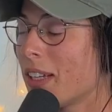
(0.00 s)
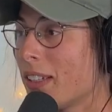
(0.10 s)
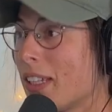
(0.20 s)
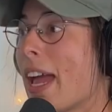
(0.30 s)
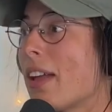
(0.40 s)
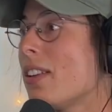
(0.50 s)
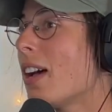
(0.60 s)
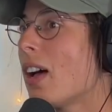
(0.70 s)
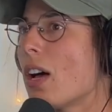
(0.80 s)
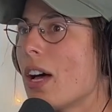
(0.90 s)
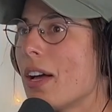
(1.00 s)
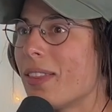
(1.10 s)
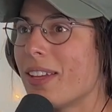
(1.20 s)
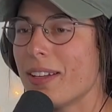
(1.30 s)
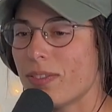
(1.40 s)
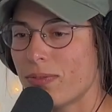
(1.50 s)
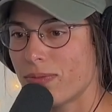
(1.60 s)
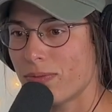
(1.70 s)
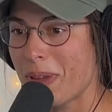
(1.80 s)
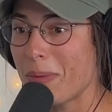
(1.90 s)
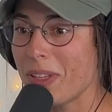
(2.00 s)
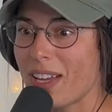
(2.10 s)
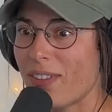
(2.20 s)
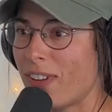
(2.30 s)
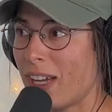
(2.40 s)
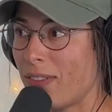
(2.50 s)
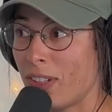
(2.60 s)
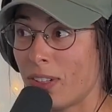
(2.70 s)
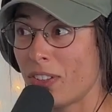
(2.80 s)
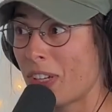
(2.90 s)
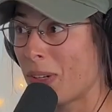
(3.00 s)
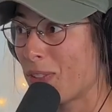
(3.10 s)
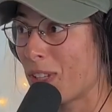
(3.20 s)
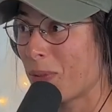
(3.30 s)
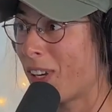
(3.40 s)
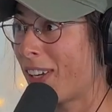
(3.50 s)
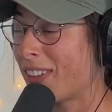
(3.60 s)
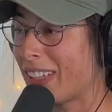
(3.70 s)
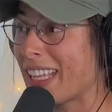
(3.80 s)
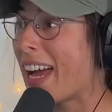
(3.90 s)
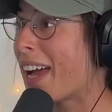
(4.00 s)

Yeah. They maybe like 5 years ago, something crazy like that.